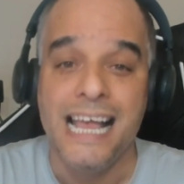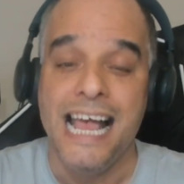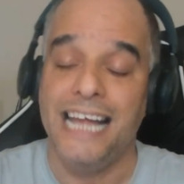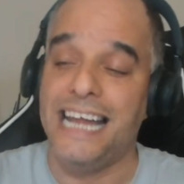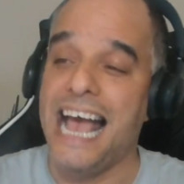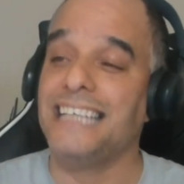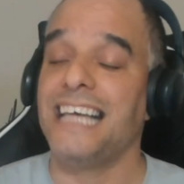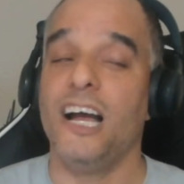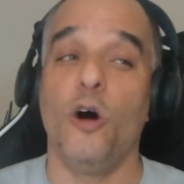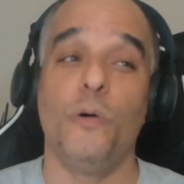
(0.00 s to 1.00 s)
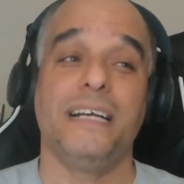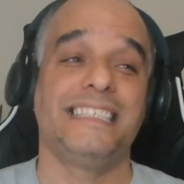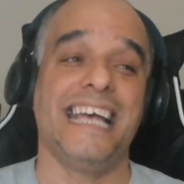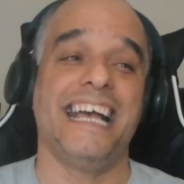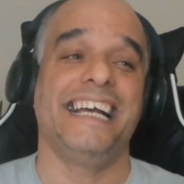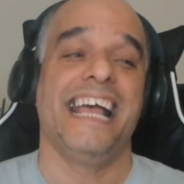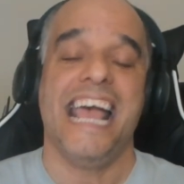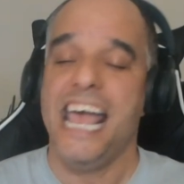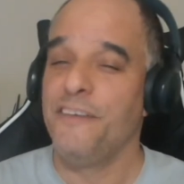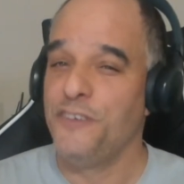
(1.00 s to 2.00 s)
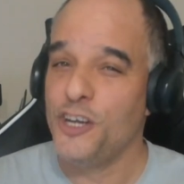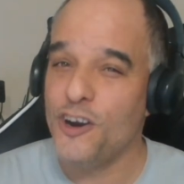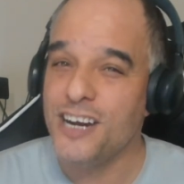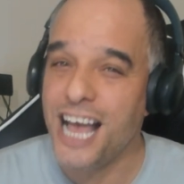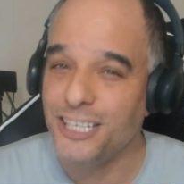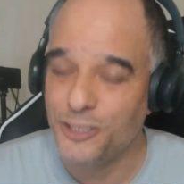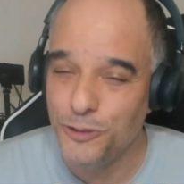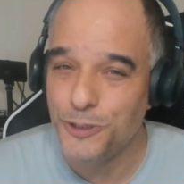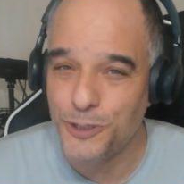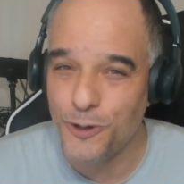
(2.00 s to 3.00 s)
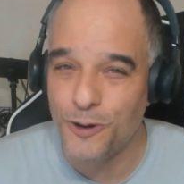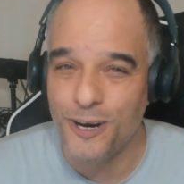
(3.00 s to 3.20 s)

And as I always say, if you're not too sure